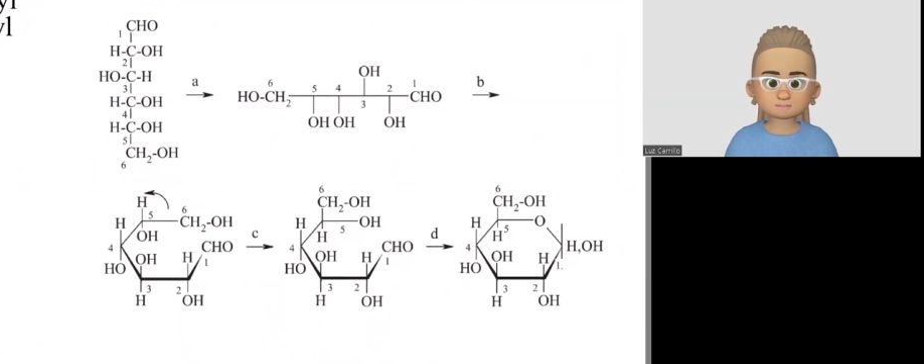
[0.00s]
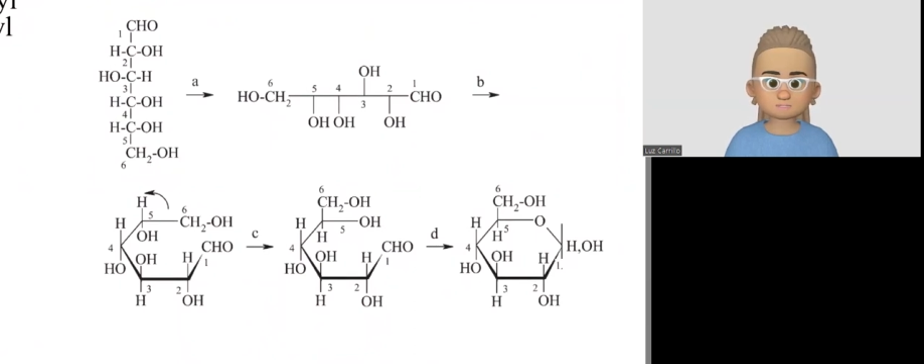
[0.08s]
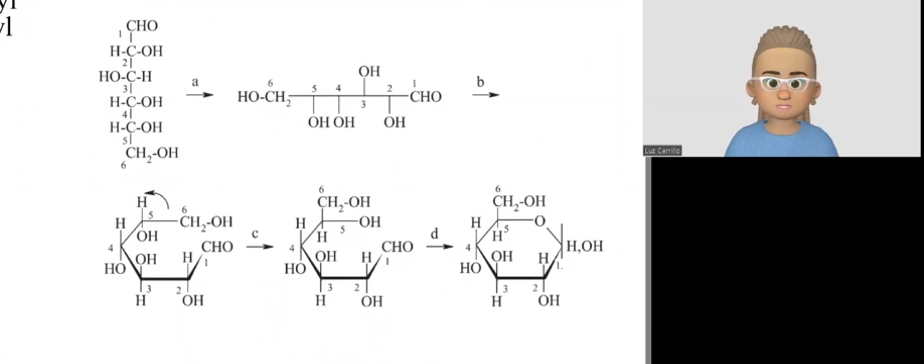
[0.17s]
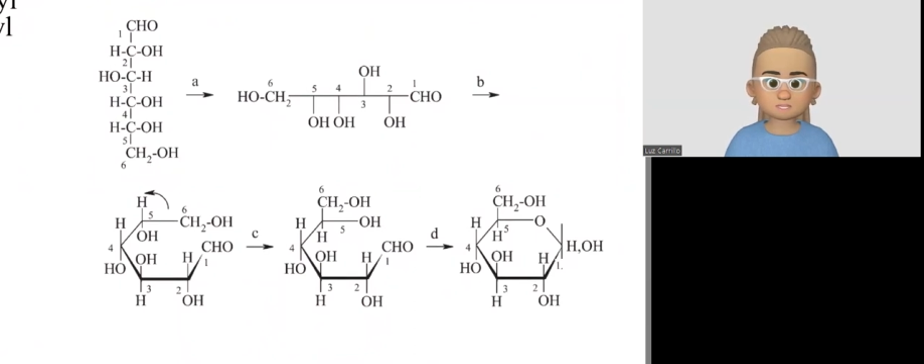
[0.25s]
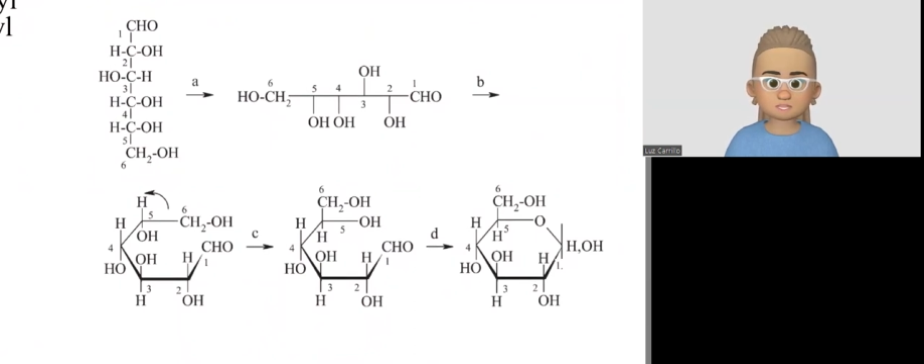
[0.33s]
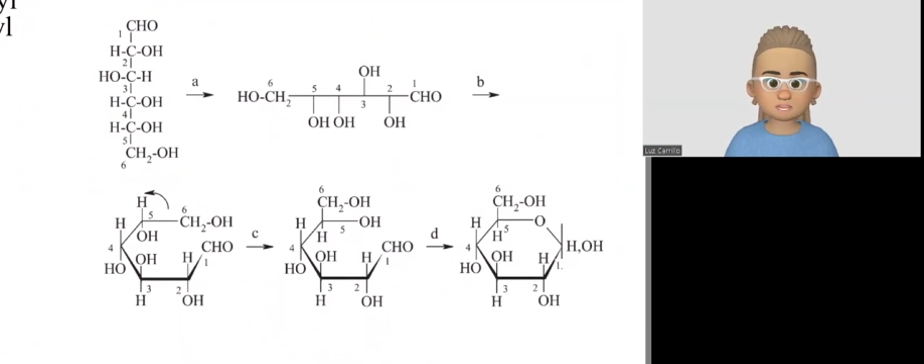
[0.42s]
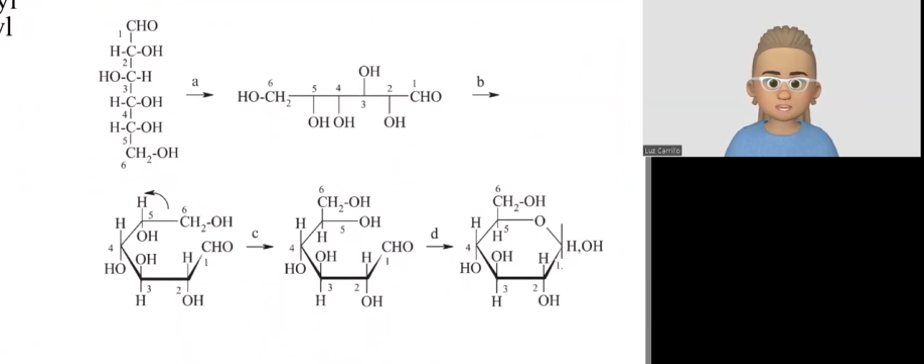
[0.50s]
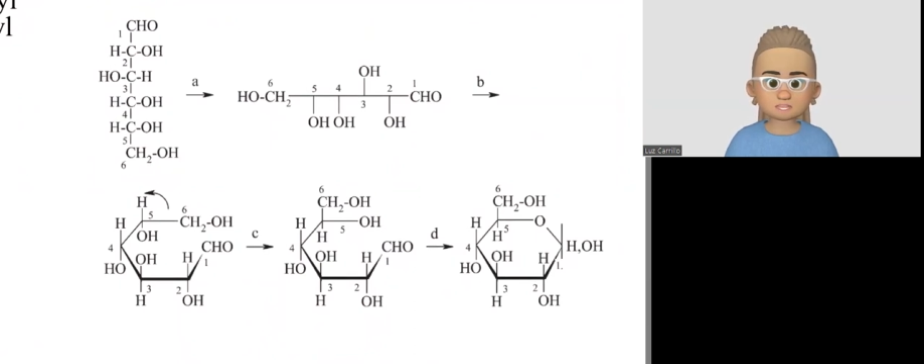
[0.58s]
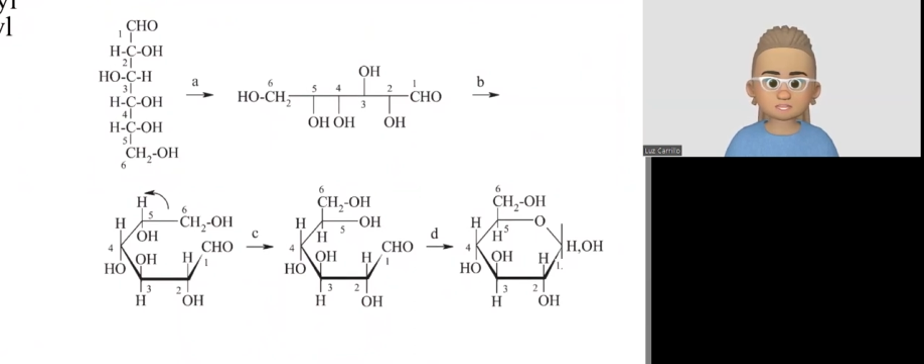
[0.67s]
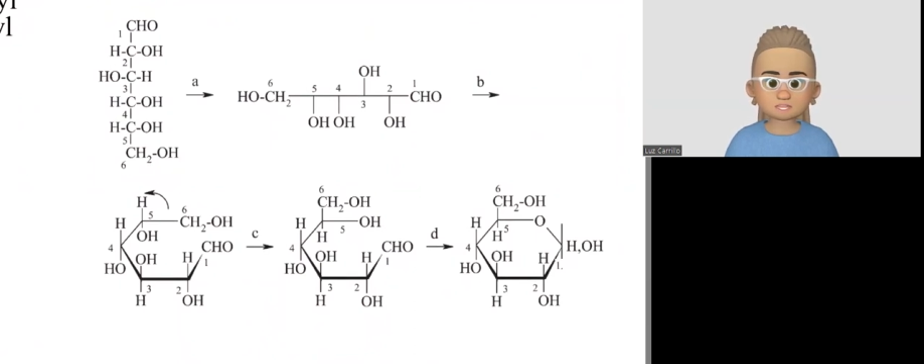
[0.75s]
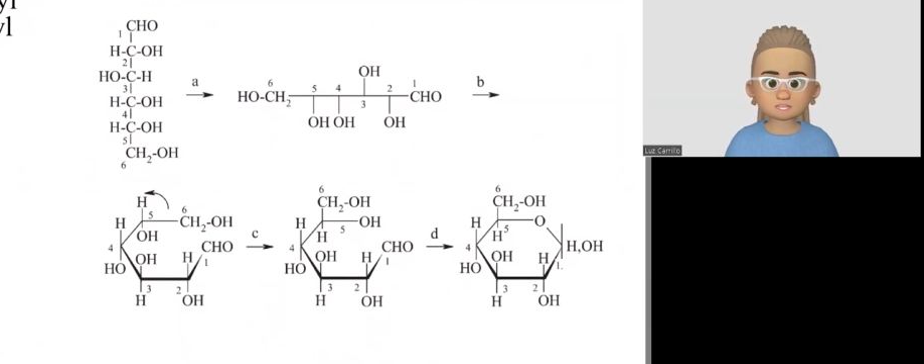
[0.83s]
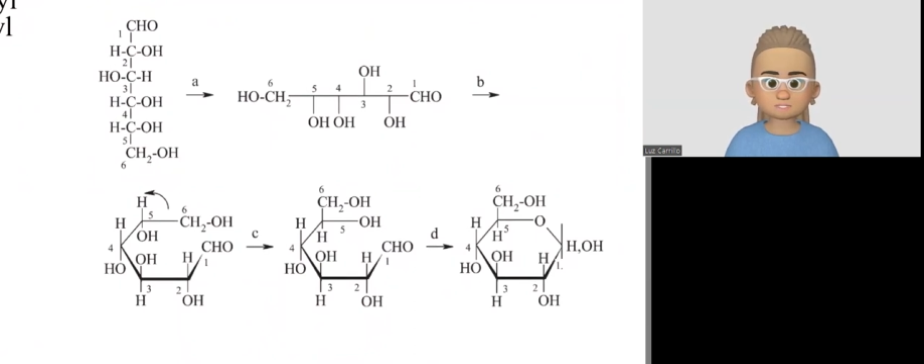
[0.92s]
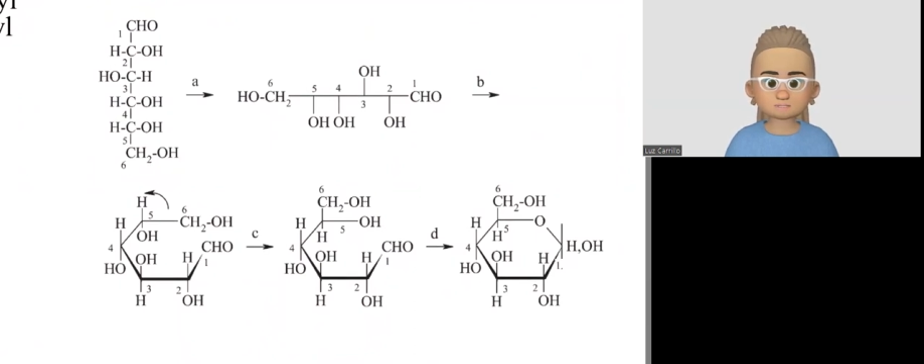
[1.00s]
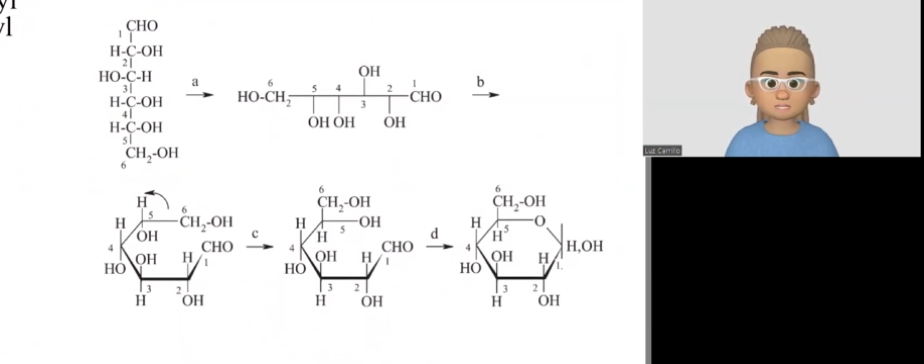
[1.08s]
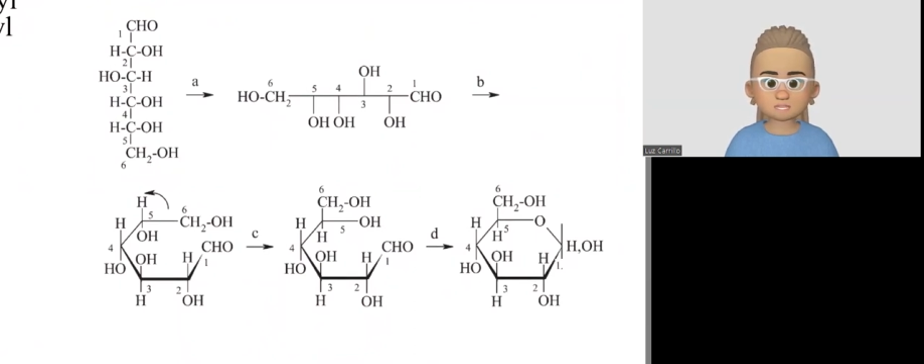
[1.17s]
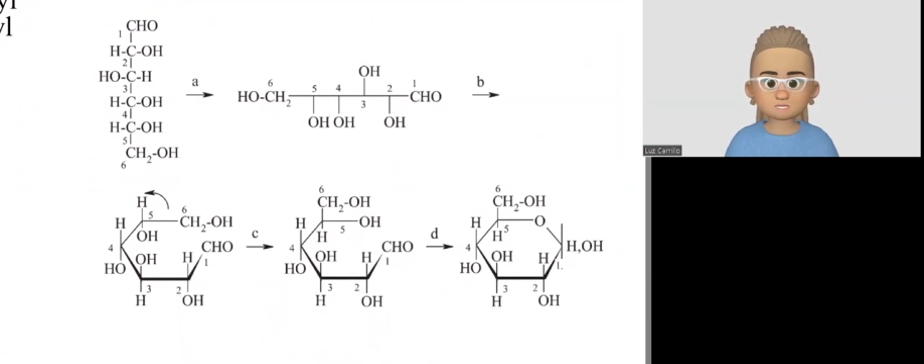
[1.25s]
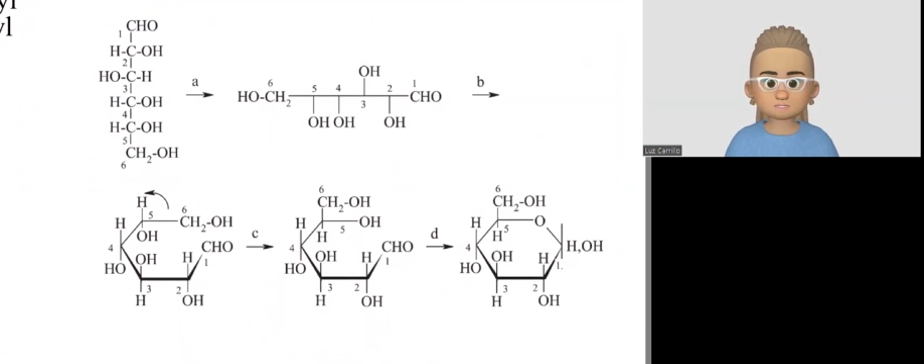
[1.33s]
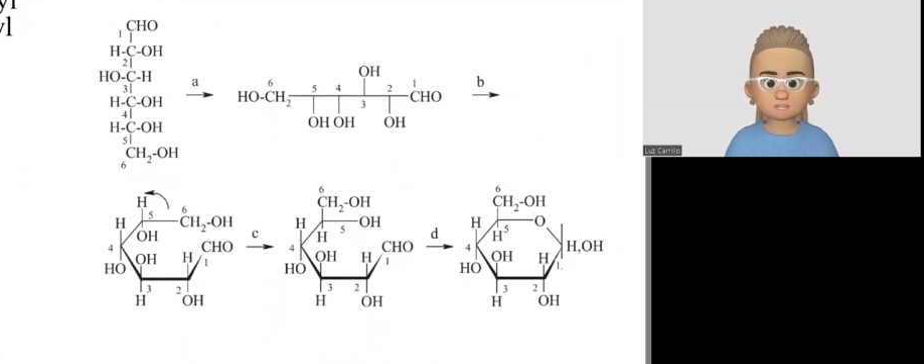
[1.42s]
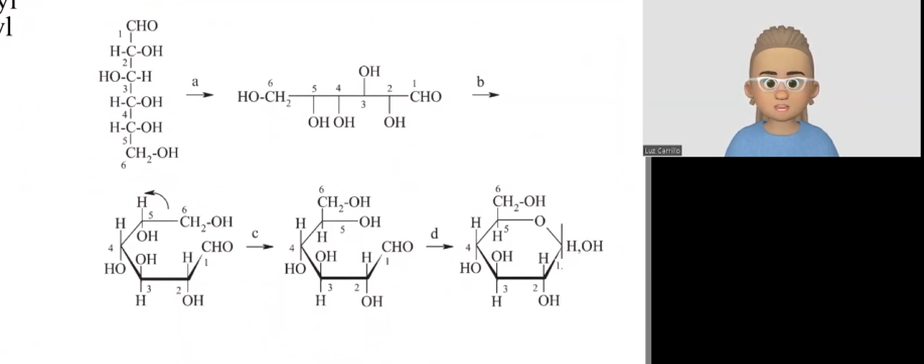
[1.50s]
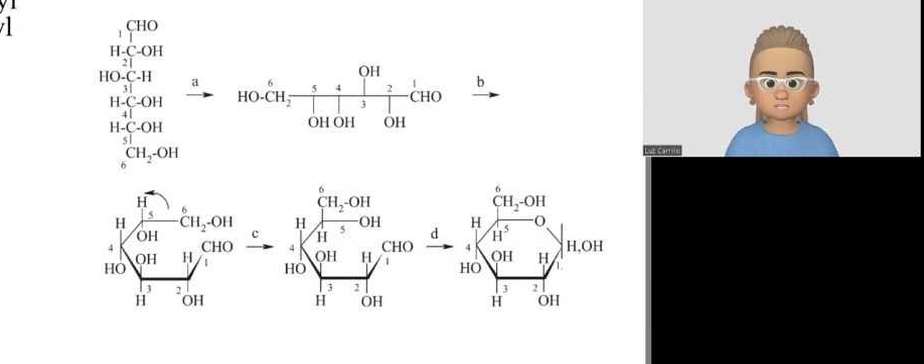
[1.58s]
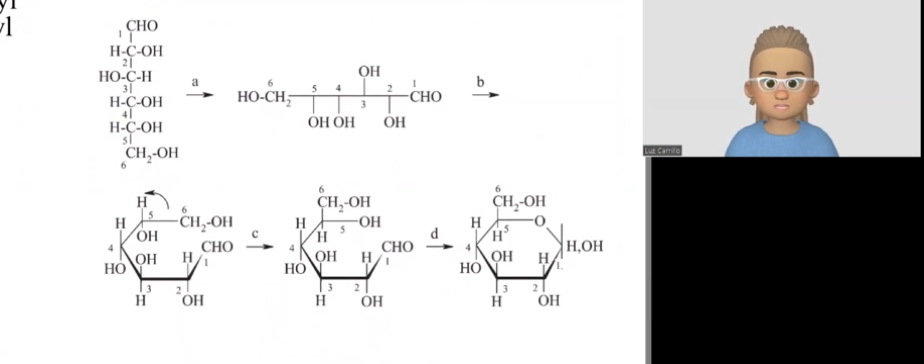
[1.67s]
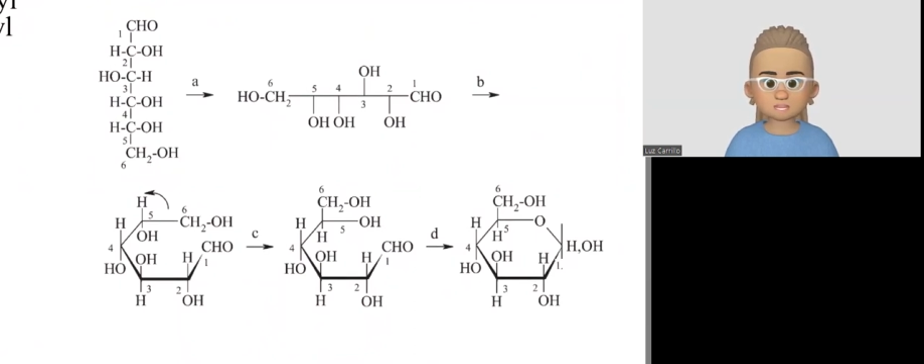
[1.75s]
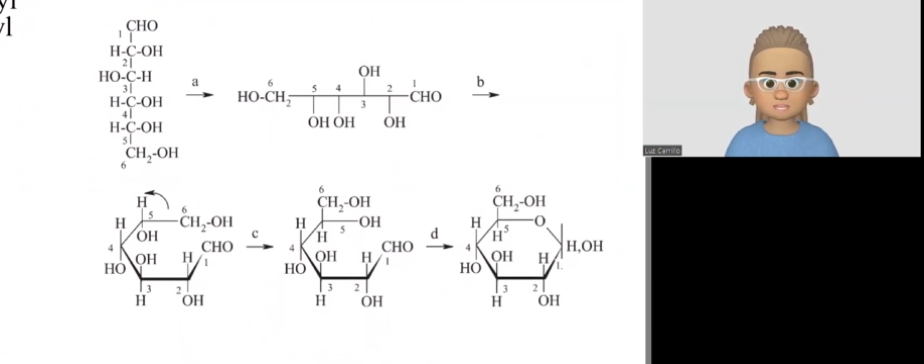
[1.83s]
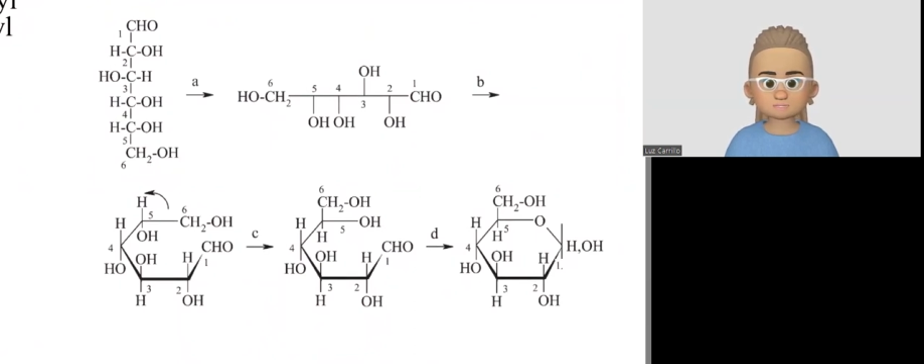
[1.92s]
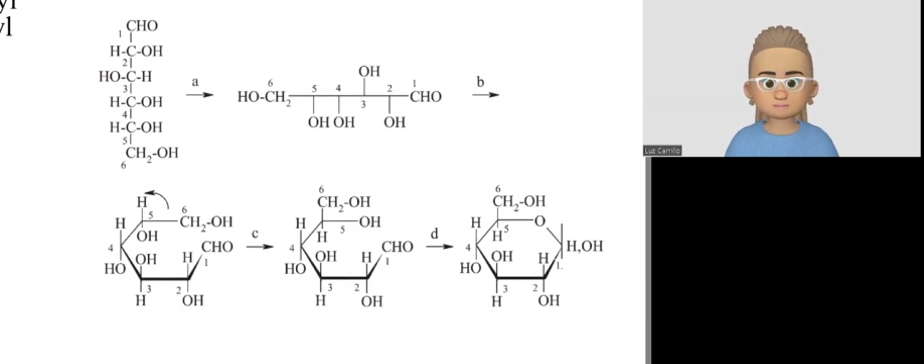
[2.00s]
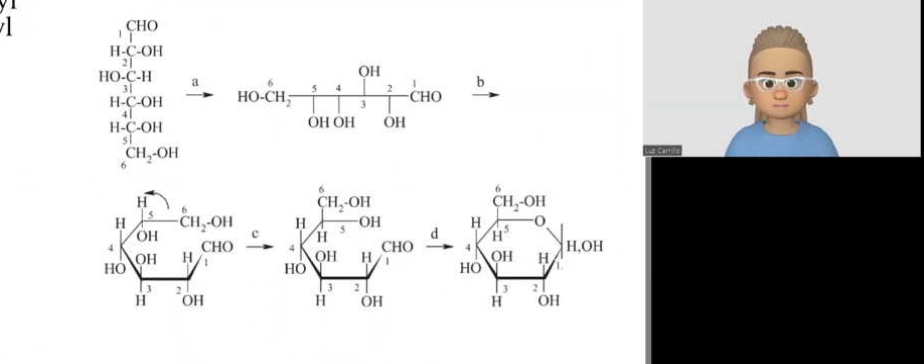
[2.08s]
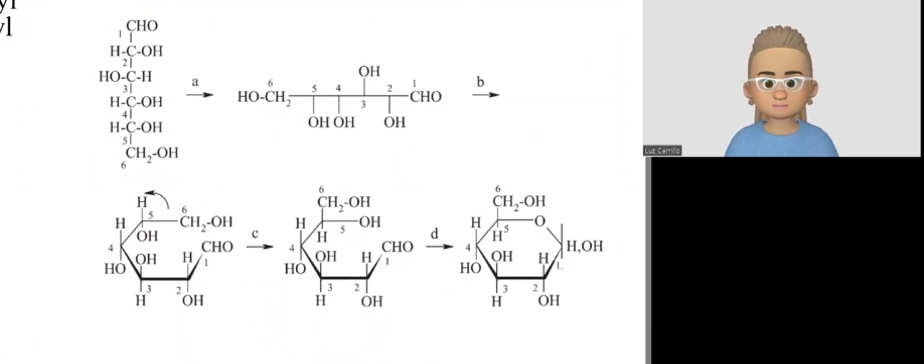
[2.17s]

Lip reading: to move this structure